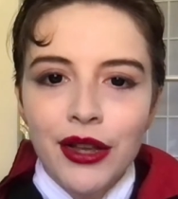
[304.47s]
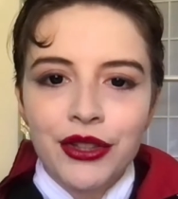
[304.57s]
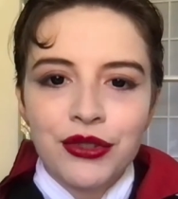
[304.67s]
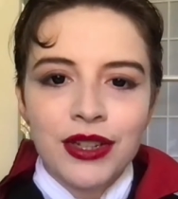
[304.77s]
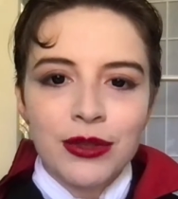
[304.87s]
the
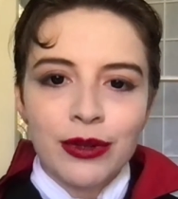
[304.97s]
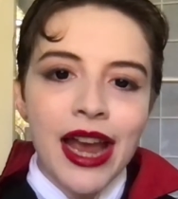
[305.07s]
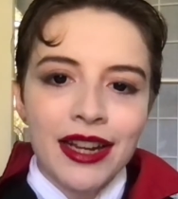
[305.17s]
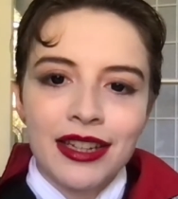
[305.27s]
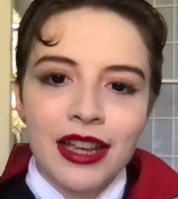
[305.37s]
trees
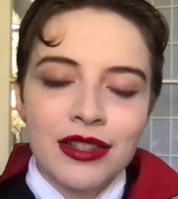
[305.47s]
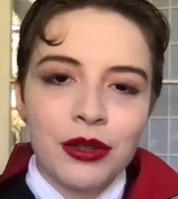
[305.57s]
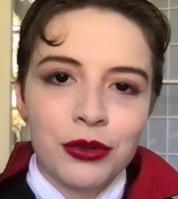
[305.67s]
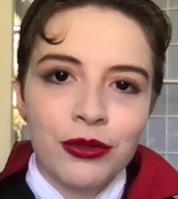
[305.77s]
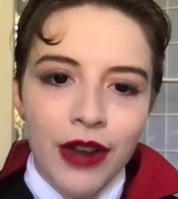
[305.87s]
reacting as though
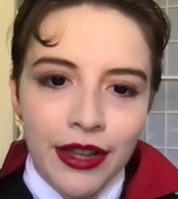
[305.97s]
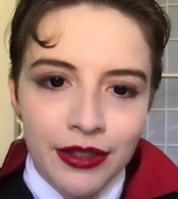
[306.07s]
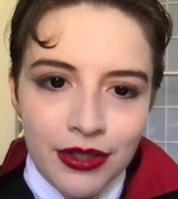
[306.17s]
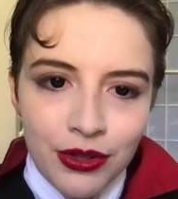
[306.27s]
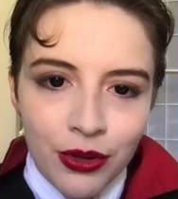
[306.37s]
to a
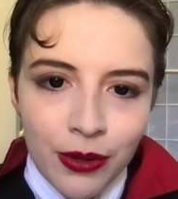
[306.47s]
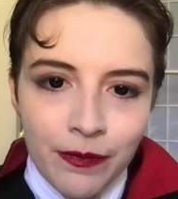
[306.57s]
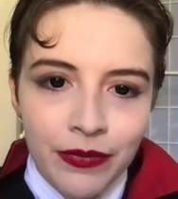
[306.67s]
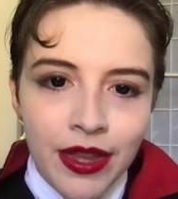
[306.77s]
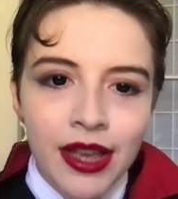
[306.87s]
violent storm.
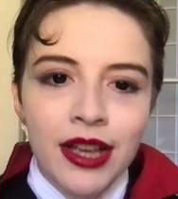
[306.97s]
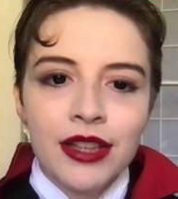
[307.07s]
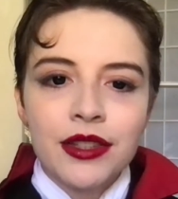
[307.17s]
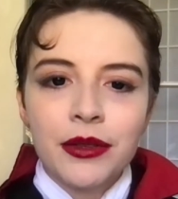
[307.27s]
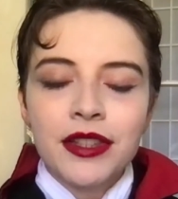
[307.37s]

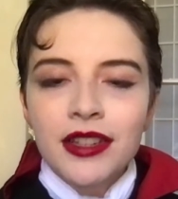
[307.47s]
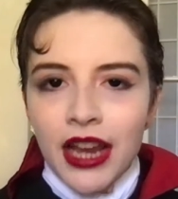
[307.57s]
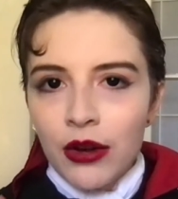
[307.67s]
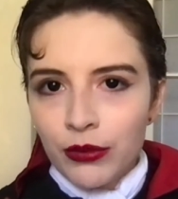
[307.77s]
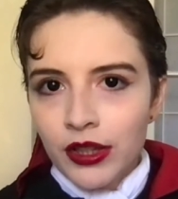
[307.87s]
So this
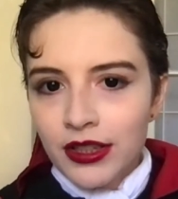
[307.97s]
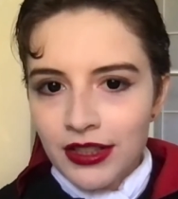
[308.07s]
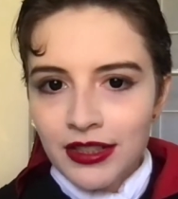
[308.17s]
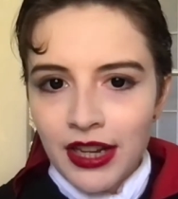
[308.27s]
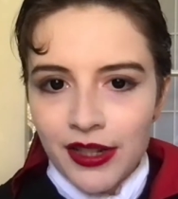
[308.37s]
account really
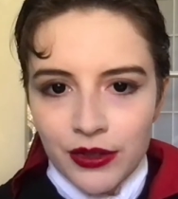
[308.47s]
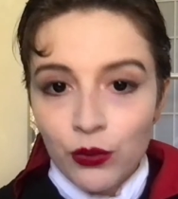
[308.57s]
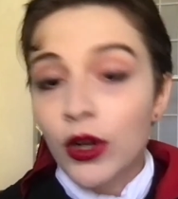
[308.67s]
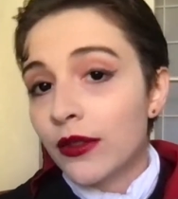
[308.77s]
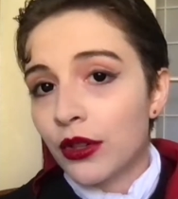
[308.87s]
details
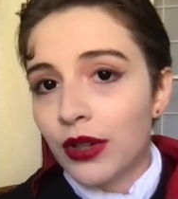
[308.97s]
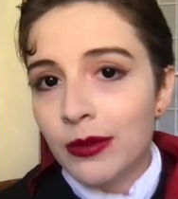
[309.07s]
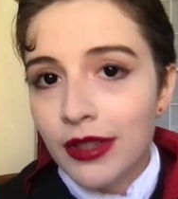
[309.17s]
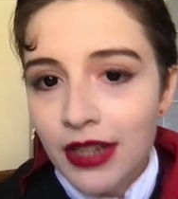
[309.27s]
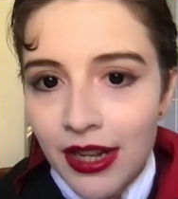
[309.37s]
one of the
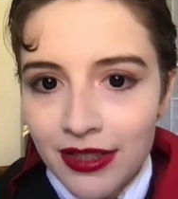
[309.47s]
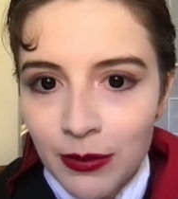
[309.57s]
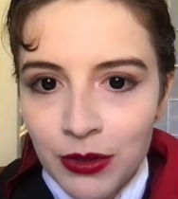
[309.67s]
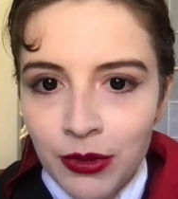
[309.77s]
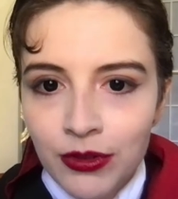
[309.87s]
creepiest
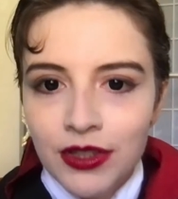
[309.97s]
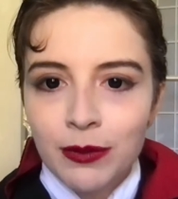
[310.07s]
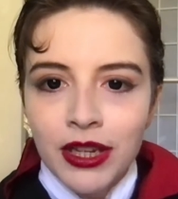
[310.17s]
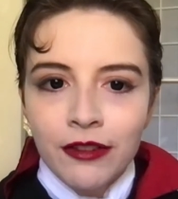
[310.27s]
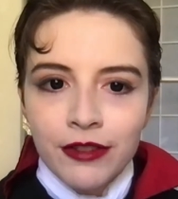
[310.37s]
concepts to me, which is
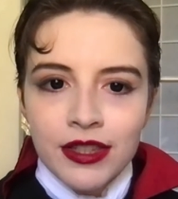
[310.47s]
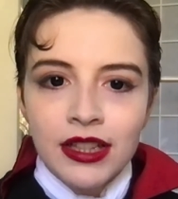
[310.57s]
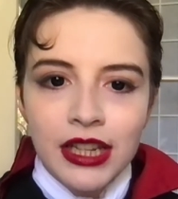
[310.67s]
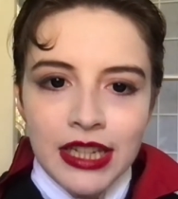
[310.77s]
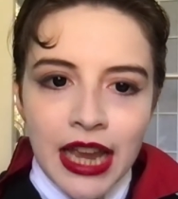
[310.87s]
being
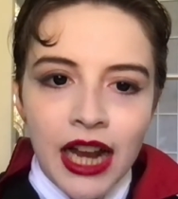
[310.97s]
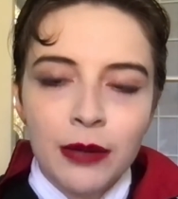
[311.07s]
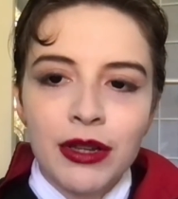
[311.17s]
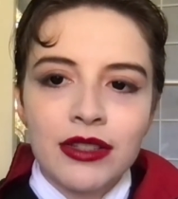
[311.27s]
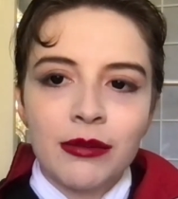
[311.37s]
physically attacked
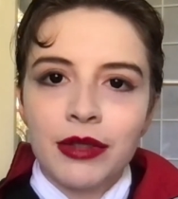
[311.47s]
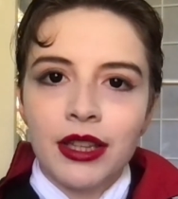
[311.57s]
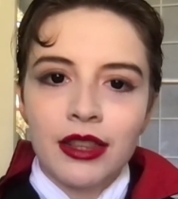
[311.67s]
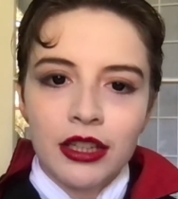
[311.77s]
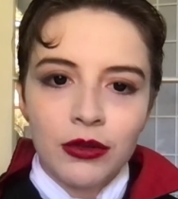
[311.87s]
by
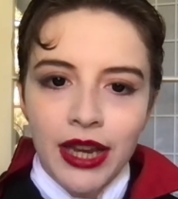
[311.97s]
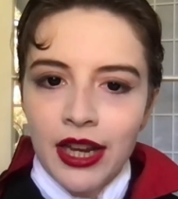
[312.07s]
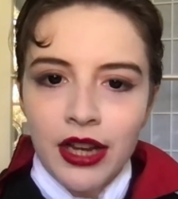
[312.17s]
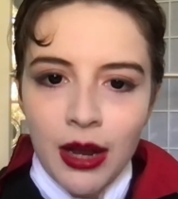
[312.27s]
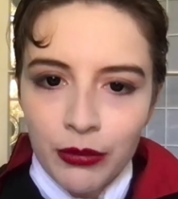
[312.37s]
something that you
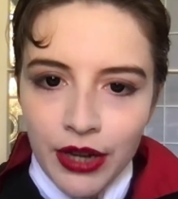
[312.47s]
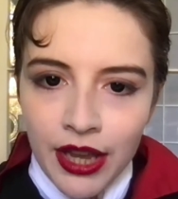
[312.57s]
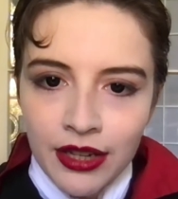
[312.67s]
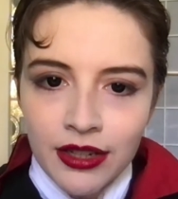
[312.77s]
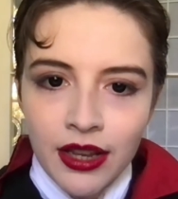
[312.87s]
can't
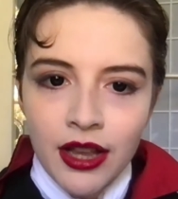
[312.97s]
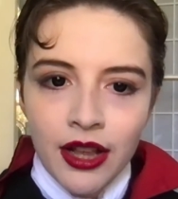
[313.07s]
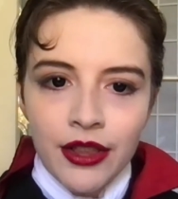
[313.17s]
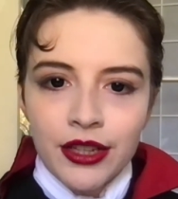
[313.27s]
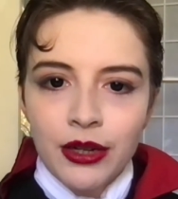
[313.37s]
comprehend.
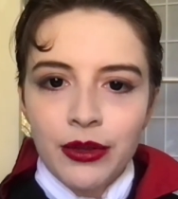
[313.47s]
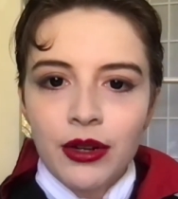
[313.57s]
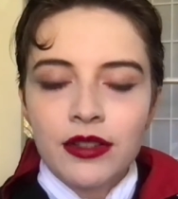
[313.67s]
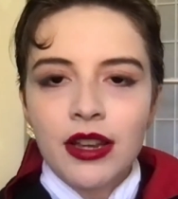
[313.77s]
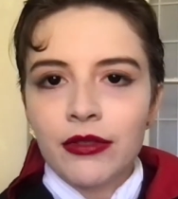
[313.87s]
You know, there are
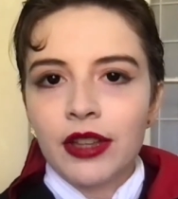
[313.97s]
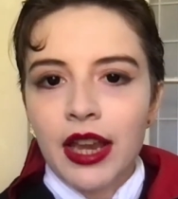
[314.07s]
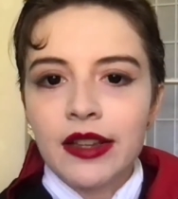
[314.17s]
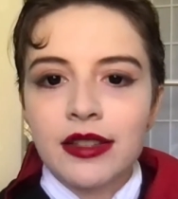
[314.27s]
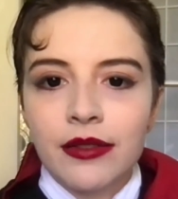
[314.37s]
several
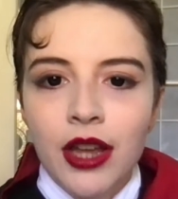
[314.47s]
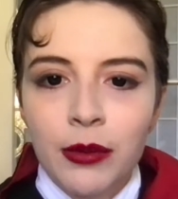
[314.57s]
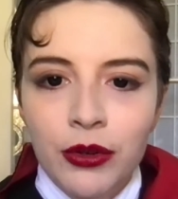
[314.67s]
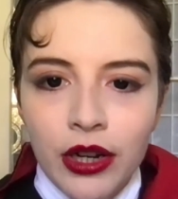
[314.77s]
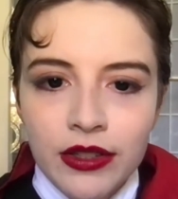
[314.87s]
cases I've come
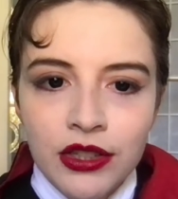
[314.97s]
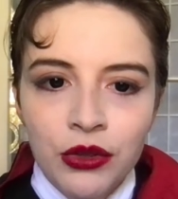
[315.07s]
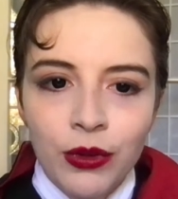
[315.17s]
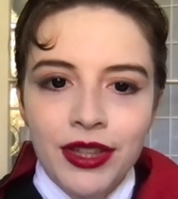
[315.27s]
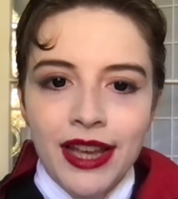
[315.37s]
across, too,
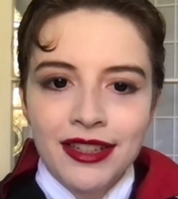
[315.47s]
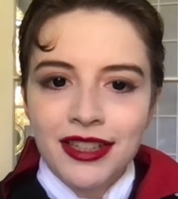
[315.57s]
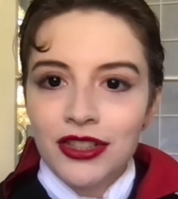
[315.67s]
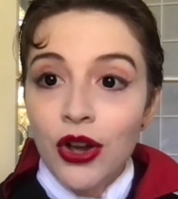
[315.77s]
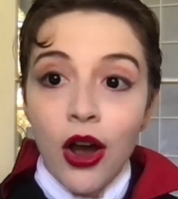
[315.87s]
where the
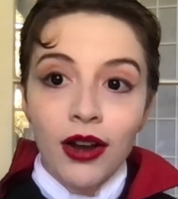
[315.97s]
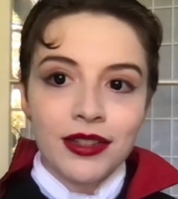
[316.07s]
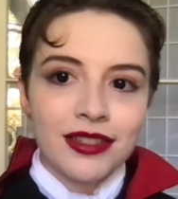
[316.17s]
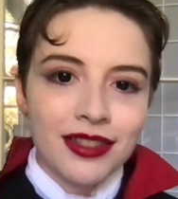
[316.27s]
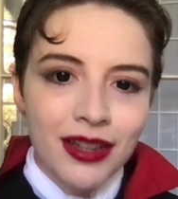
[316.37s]
entity
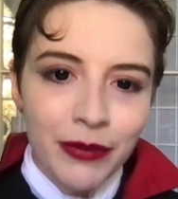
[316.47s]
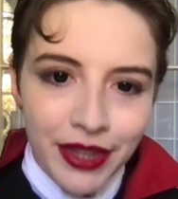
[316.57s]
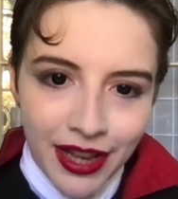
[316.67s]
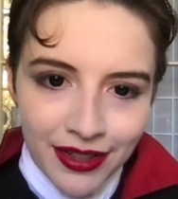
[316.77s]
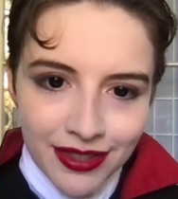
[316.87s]
talks to
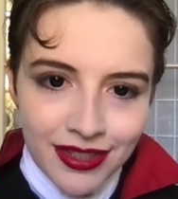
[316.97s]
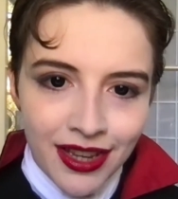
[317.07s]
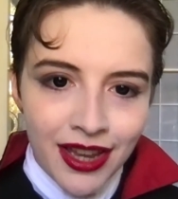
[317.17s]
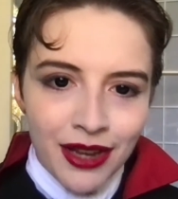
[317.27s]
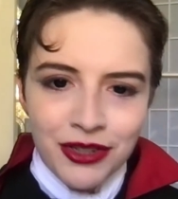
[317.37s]
something else,
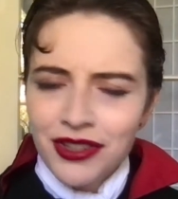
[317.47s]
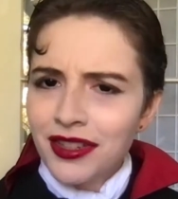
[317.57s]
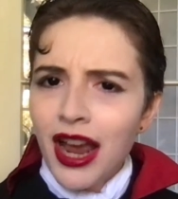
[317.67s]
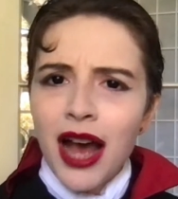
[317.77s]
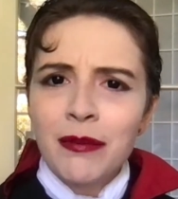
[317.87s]

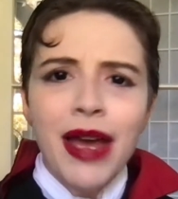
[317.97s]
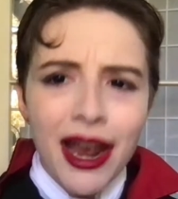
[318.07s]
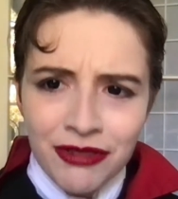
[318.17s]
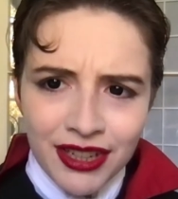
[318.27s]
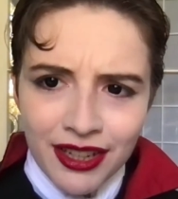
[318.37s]
just
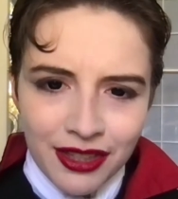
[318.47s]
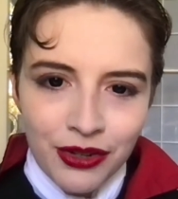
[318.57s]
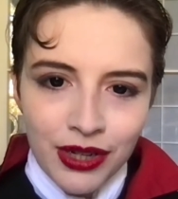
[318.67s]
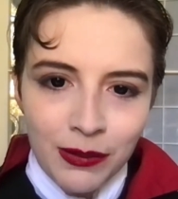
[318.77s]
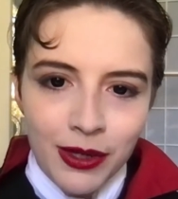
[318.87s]
compounding the
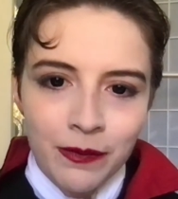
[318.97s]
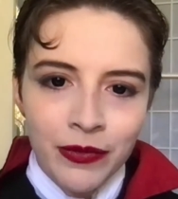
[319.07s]
creepy.